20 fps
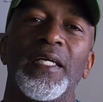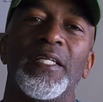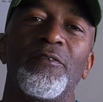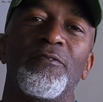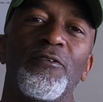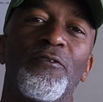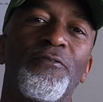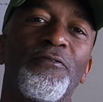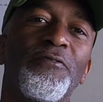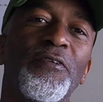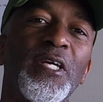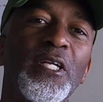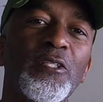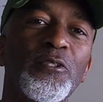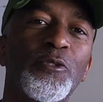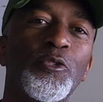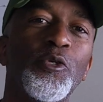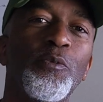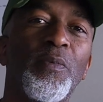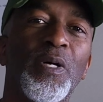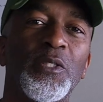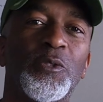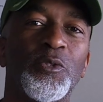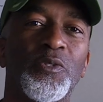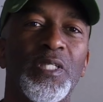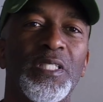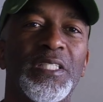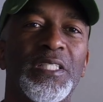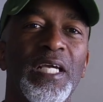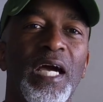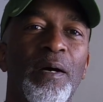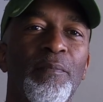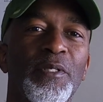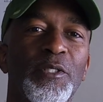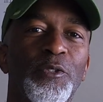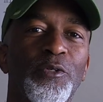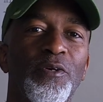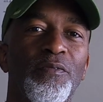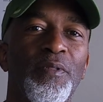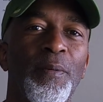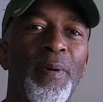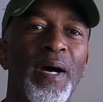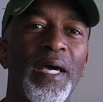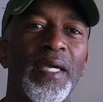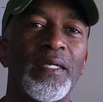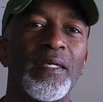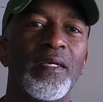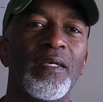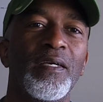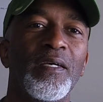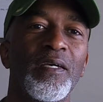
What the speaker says: And if you fiddle too much with the geometry of the bike,